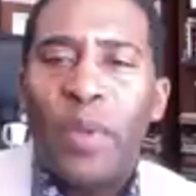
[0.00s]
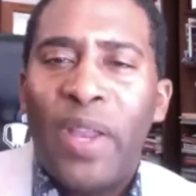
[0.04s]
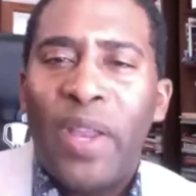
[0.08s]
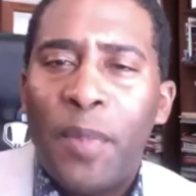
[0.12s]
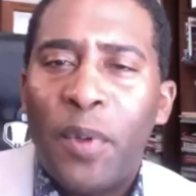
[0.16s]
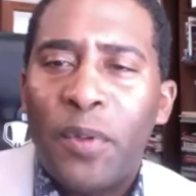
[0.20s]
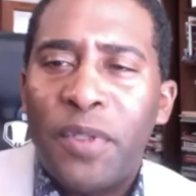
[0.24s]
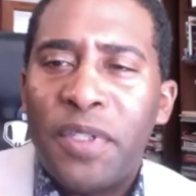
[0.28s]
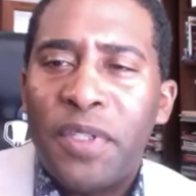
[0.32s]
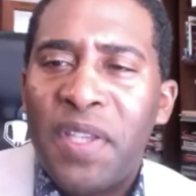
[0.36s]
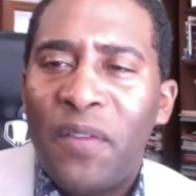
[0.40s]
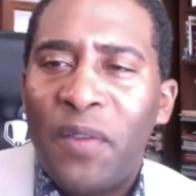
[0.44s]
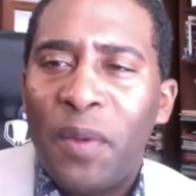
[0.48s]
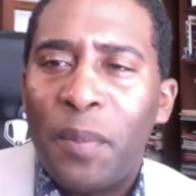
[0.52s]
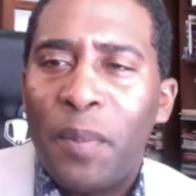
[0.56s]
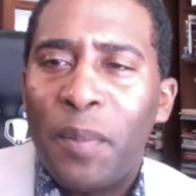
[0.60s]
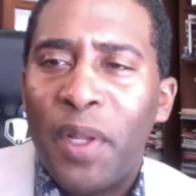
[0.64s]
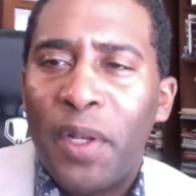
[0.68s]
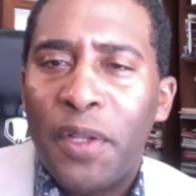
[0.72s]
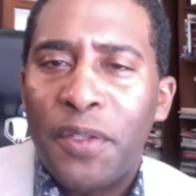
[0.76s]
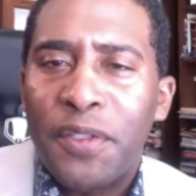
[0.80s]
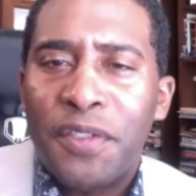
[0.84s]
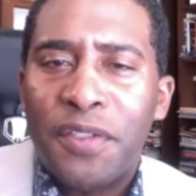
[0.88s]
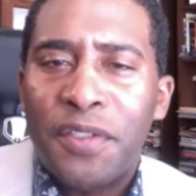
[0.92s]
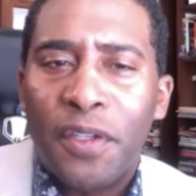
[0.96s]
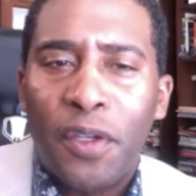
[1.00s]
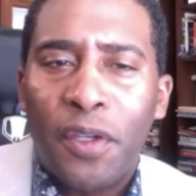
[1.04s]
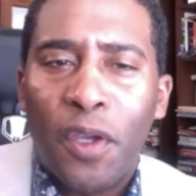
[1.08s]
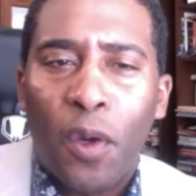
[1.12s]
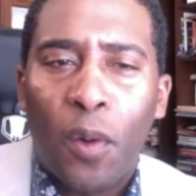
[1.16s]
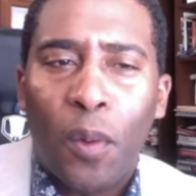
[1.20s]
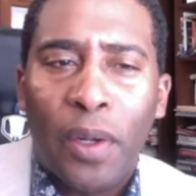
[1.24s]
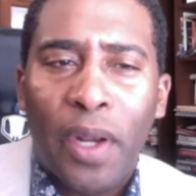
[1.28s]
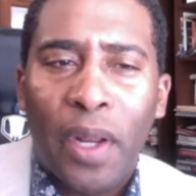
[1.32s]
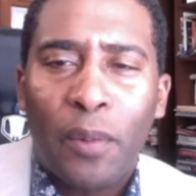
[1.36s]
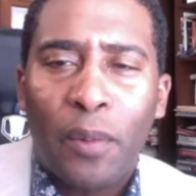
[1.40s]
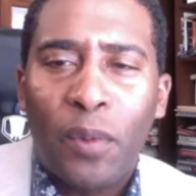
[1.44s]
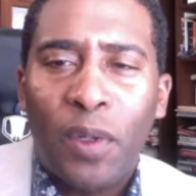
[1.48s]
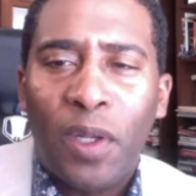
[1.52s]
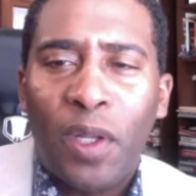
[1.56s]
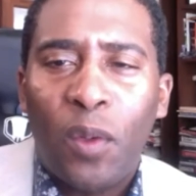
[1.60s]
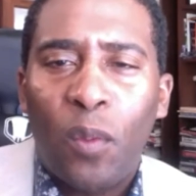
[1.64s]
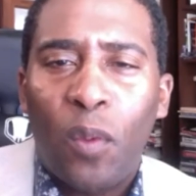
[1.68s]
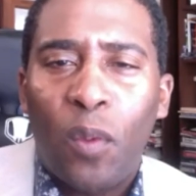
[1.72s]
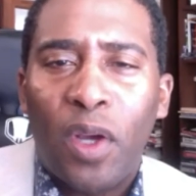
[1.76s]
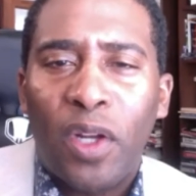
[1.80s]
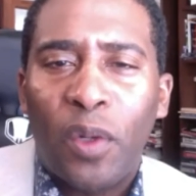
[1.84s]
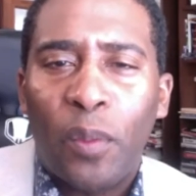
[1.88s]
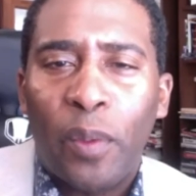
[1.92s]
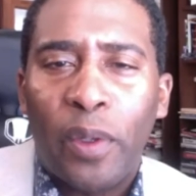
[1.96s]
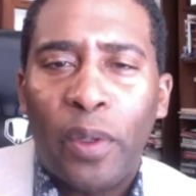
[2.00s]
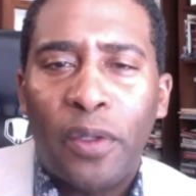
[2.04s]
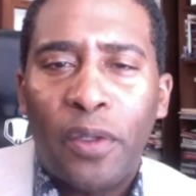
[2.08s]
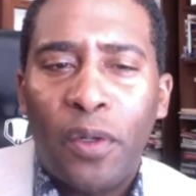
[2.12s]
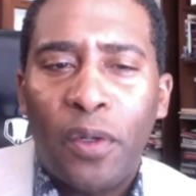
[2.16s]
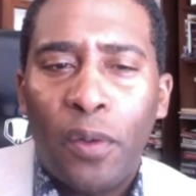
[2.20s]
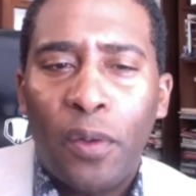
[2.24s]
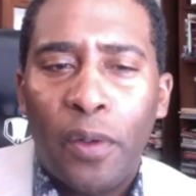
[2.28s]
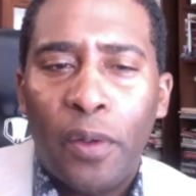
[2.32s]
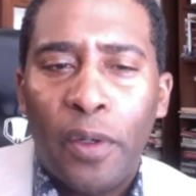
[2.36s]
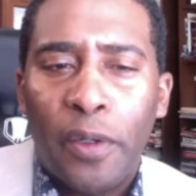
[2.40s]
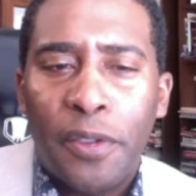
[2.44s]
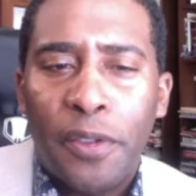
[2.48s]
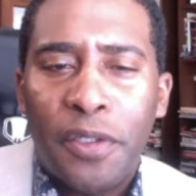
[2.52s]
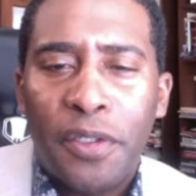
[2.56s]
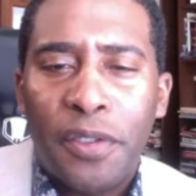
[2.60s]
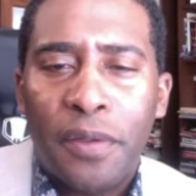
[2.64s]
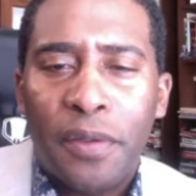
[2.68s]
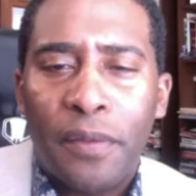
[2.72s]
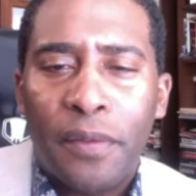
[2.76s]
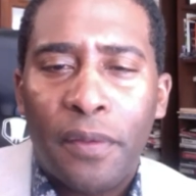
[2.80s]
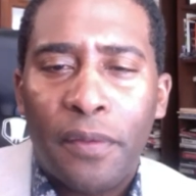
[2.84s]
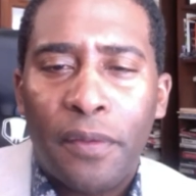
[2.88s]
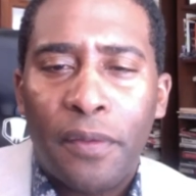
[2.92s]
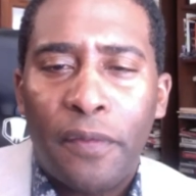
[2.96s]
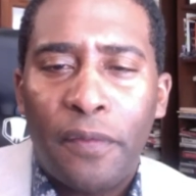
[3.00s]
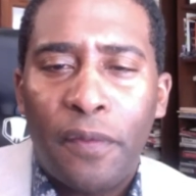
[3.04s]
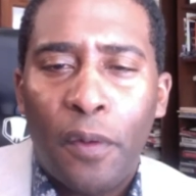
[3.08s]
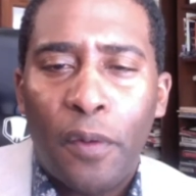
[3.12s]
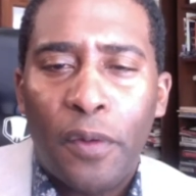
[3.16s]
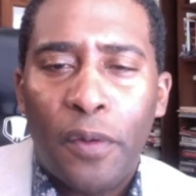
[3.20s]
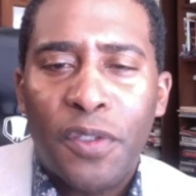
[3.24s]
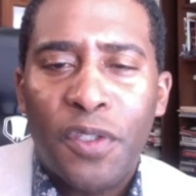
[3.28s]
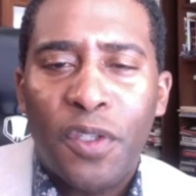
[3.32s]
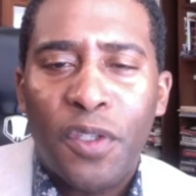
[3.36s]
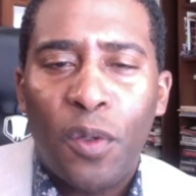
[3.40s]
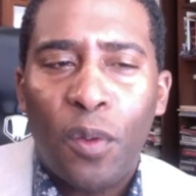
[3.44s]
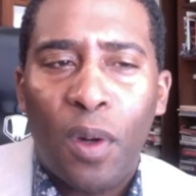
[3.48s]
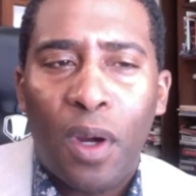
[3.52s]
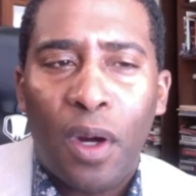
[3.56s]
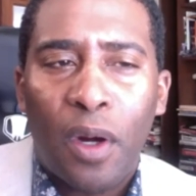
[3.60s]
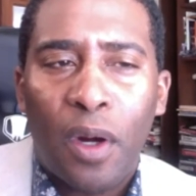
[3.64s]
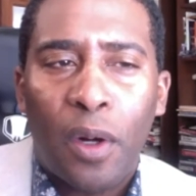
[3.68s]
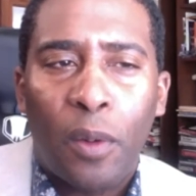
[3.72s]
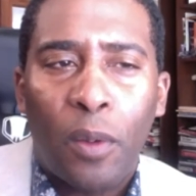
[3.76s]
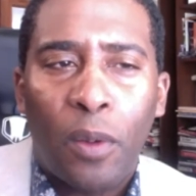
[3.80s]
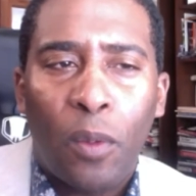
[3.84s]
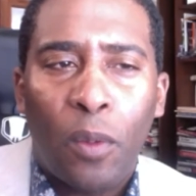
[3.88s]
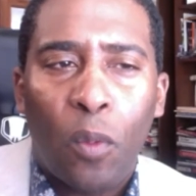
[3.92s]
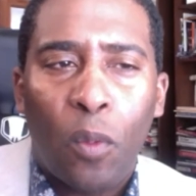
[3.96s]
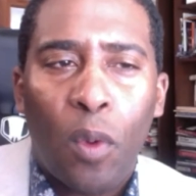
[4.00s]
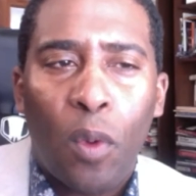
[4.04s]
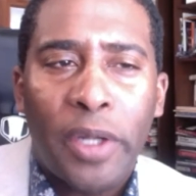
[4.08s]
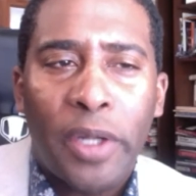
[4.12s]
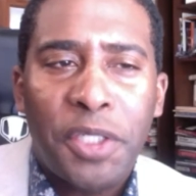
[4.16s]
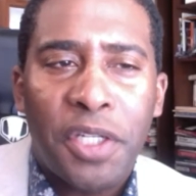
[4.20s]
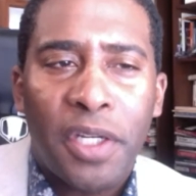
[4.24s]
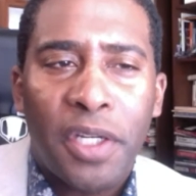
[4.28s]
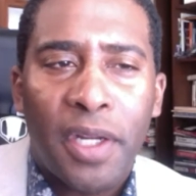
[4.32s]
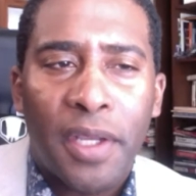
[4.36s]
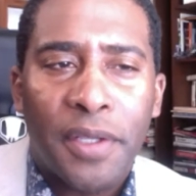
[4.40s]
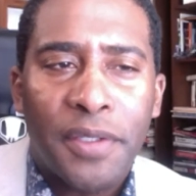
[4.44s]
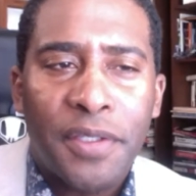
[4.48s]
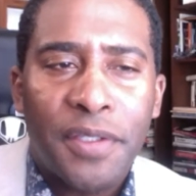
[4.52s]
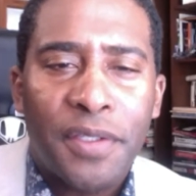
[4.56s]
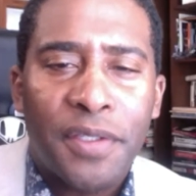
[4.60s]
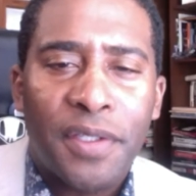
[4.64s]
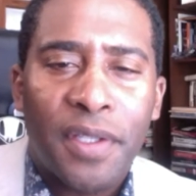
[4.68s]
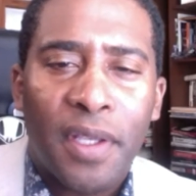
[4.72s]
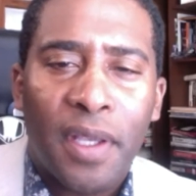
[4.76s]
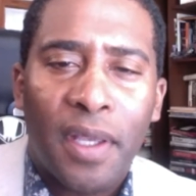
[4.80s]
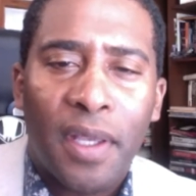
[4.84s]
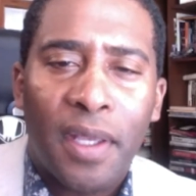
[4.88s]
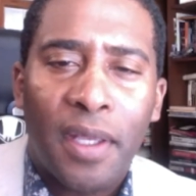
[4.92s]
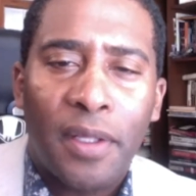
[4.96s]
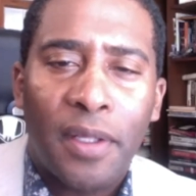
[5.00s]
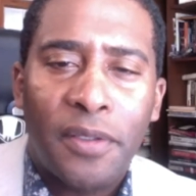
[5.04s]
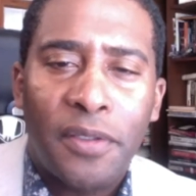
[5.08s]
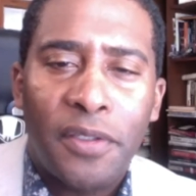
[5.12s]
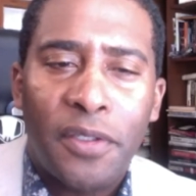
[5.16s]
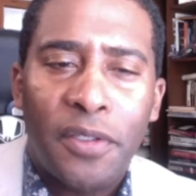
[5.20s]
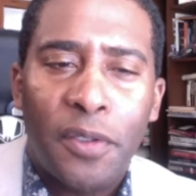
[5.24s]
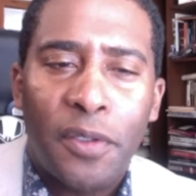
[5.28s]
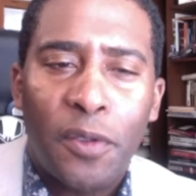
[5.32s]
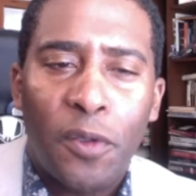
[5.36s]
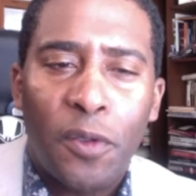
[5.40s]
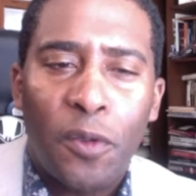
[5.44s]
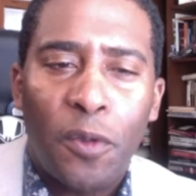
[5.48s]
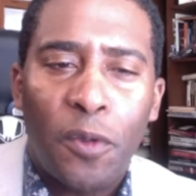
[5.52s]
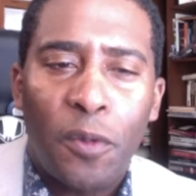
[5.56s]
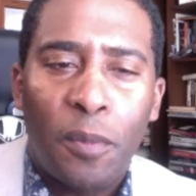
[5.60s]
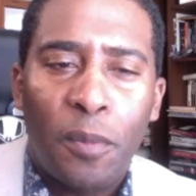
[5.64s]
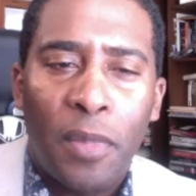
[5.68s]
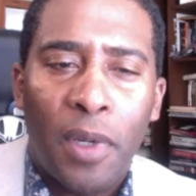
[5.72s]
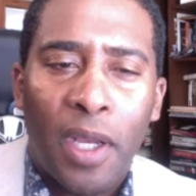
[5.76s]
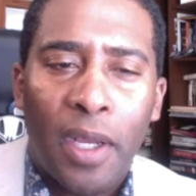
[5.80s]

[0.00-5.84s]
about 7 minutes to go, and I really want to encourage the folks who are watching us to